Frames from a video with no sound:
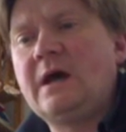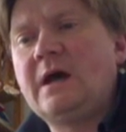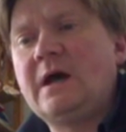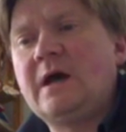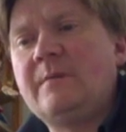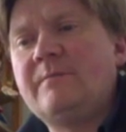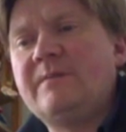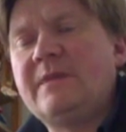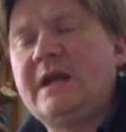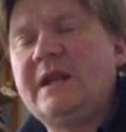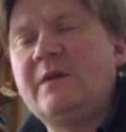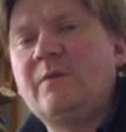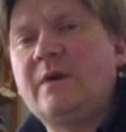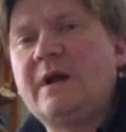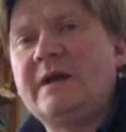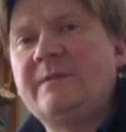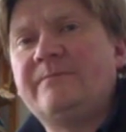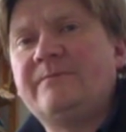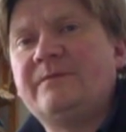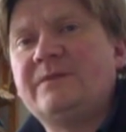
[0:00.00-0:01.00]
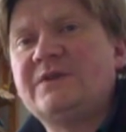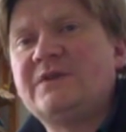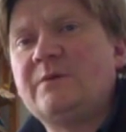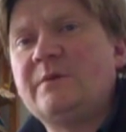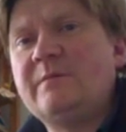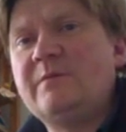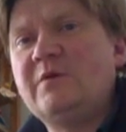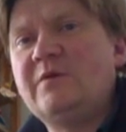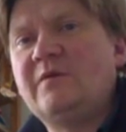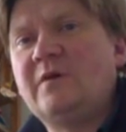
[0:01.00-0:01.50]
Anyway,
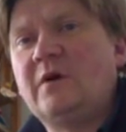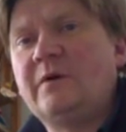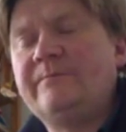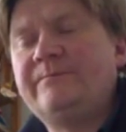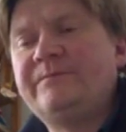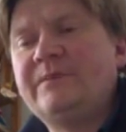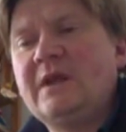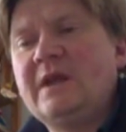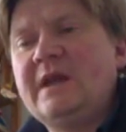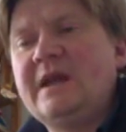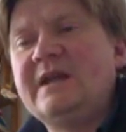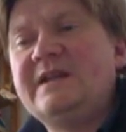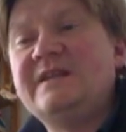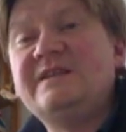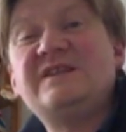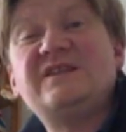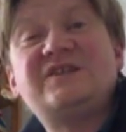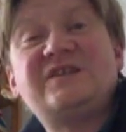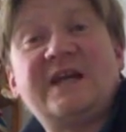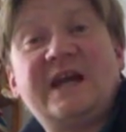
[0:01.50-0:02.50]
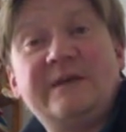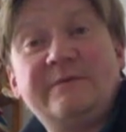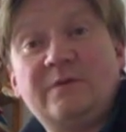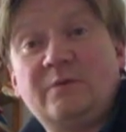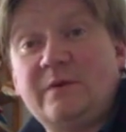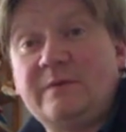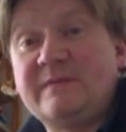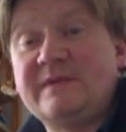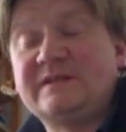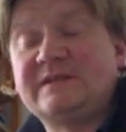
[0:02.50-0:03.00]
shall we move on? It is a
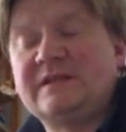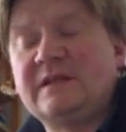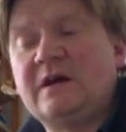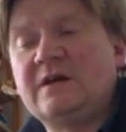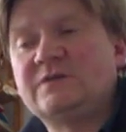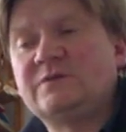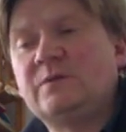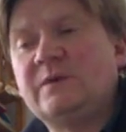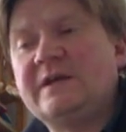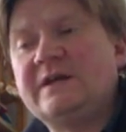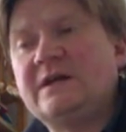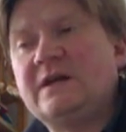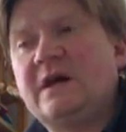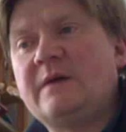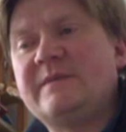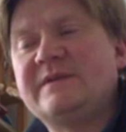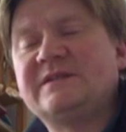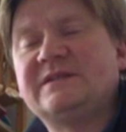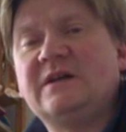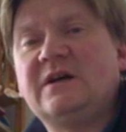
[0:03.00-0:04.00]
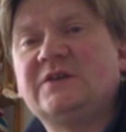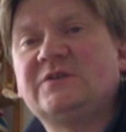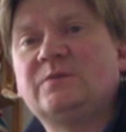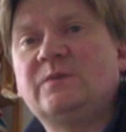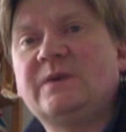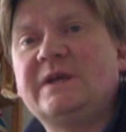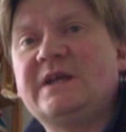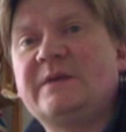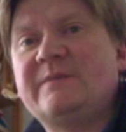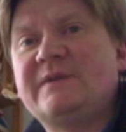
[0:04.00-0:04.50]
shame that we missed last week. I missed
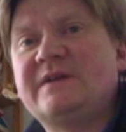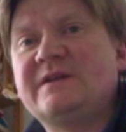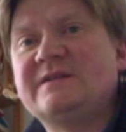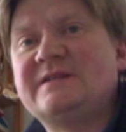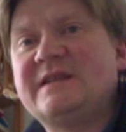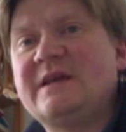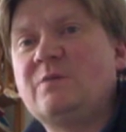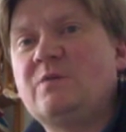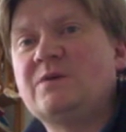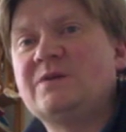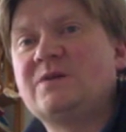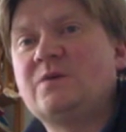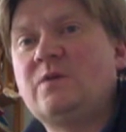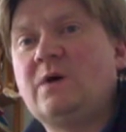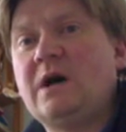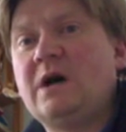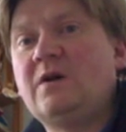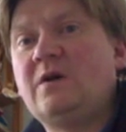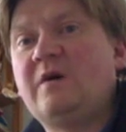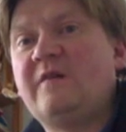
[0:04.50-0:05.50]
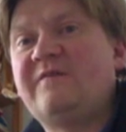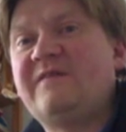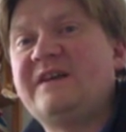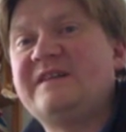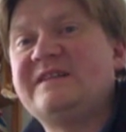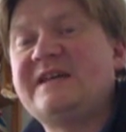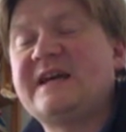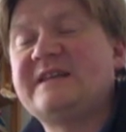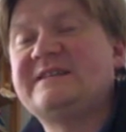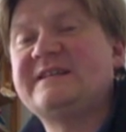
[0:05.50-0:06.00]
last week because there was quite a lot of
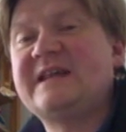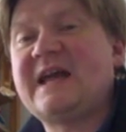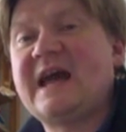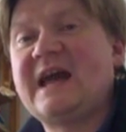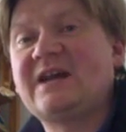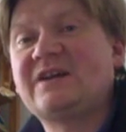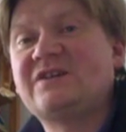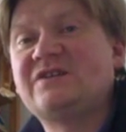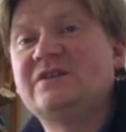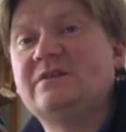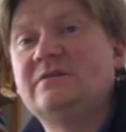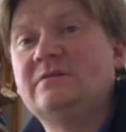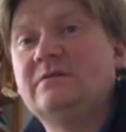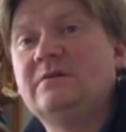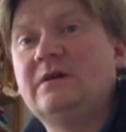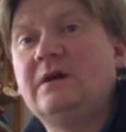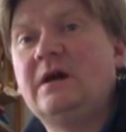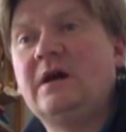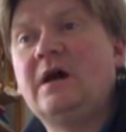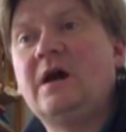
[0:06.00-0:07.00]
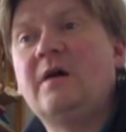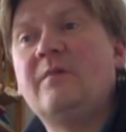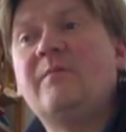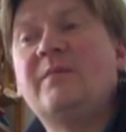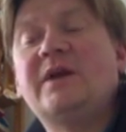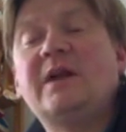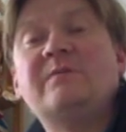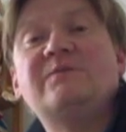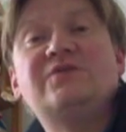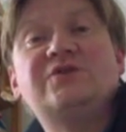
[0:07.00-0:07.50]
fantastic action.
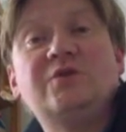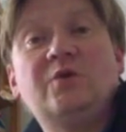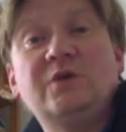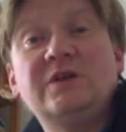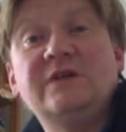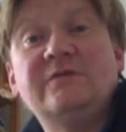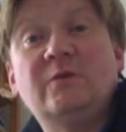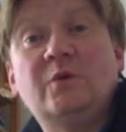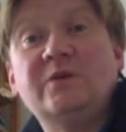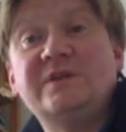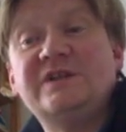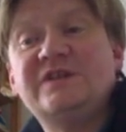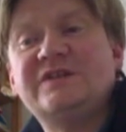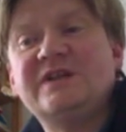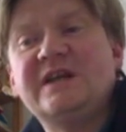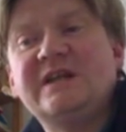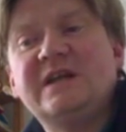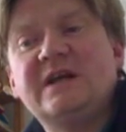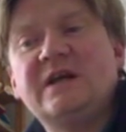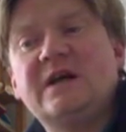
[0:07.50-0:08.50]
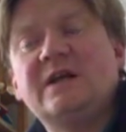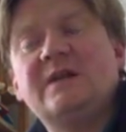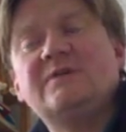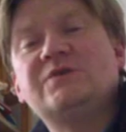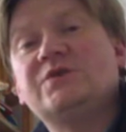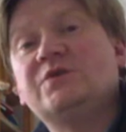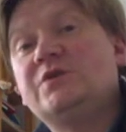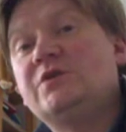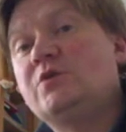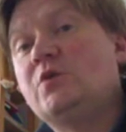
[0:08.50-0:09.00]
But I'm sure you've already seen it.
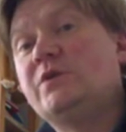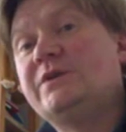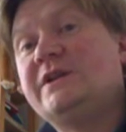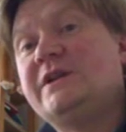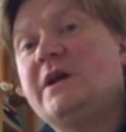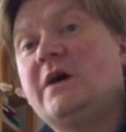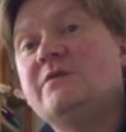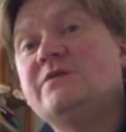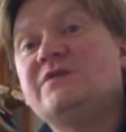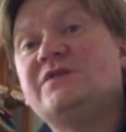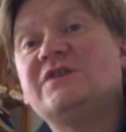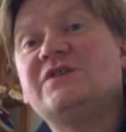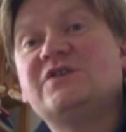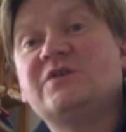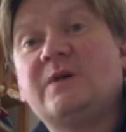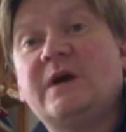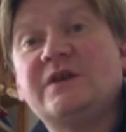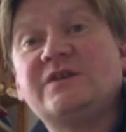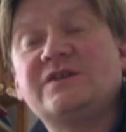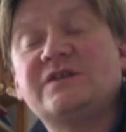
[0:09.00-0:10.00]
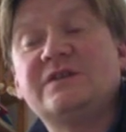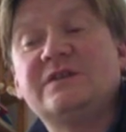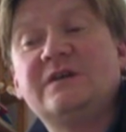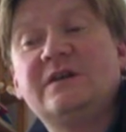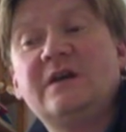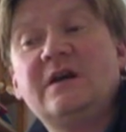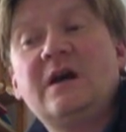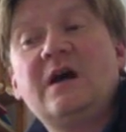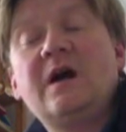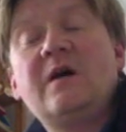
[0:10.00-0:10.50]
I'm sure you already know the situation.
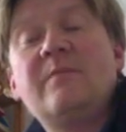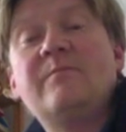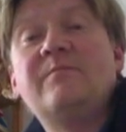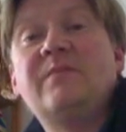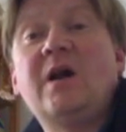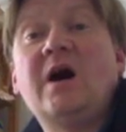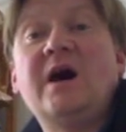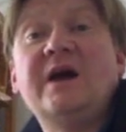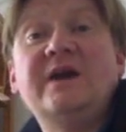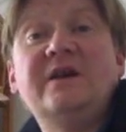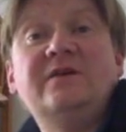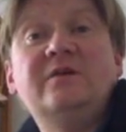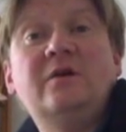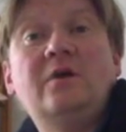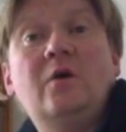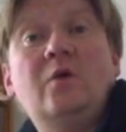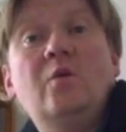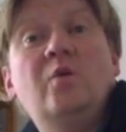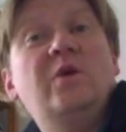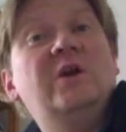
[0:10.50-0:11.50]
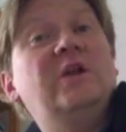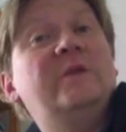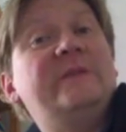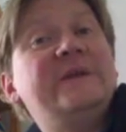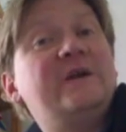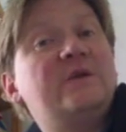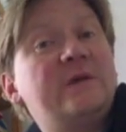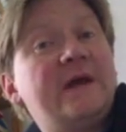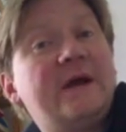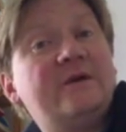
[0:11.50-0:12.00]
Bayern will
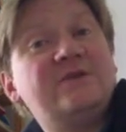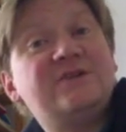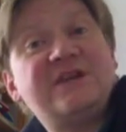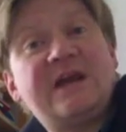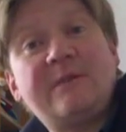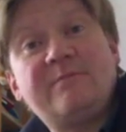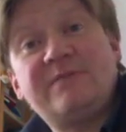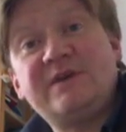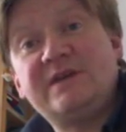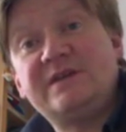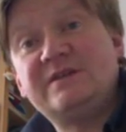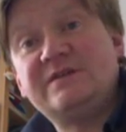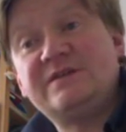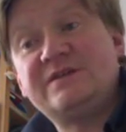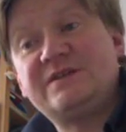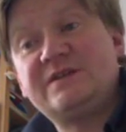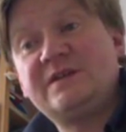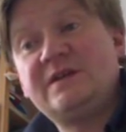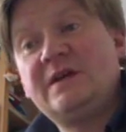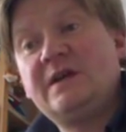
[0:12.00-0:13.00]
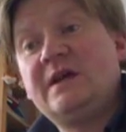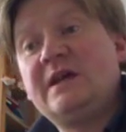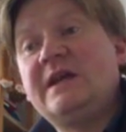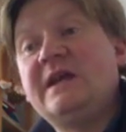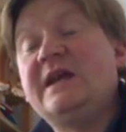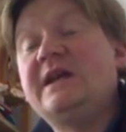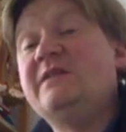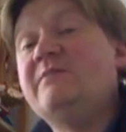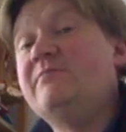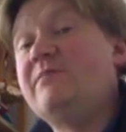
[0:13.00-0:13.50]
be crowned champions
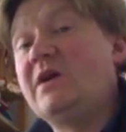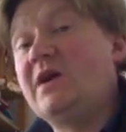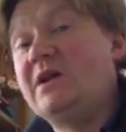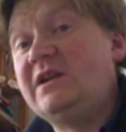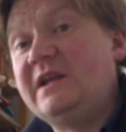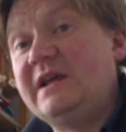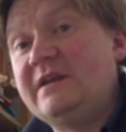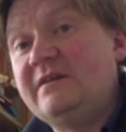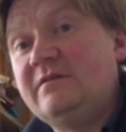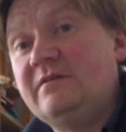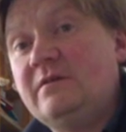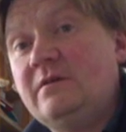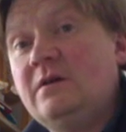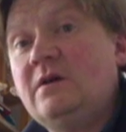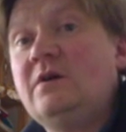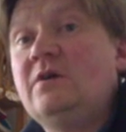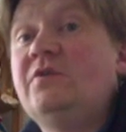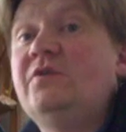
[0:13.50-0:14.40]
in Berlin